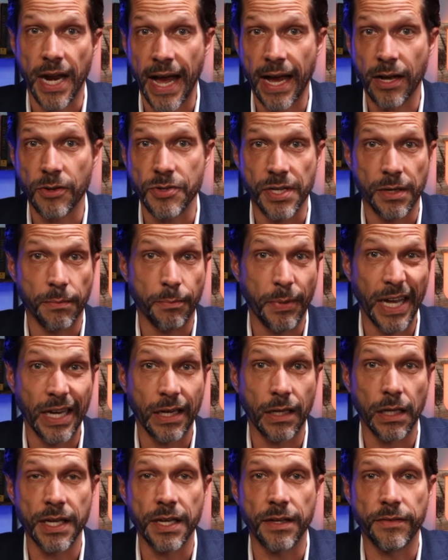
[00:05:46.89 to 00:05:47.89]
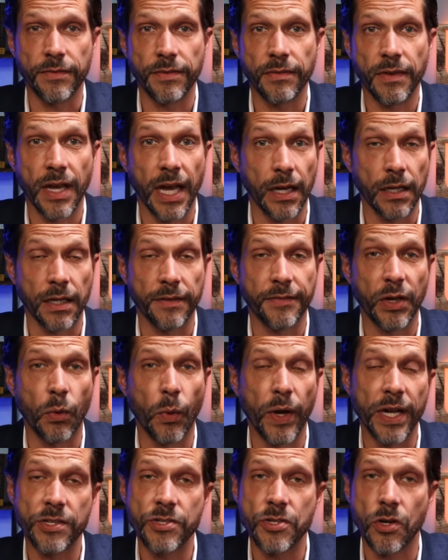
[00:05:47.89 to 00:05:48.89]
housing, paid leave, and a living
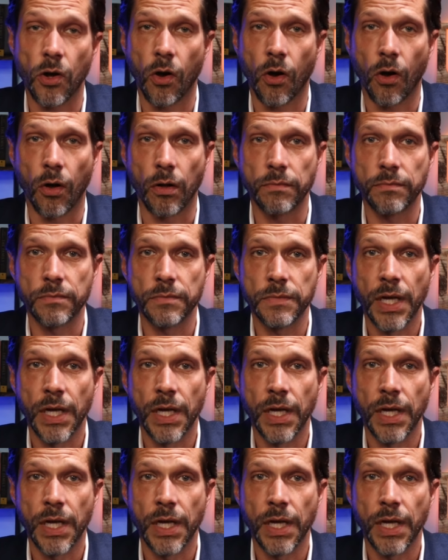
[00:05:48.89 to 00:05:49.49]
wage to all,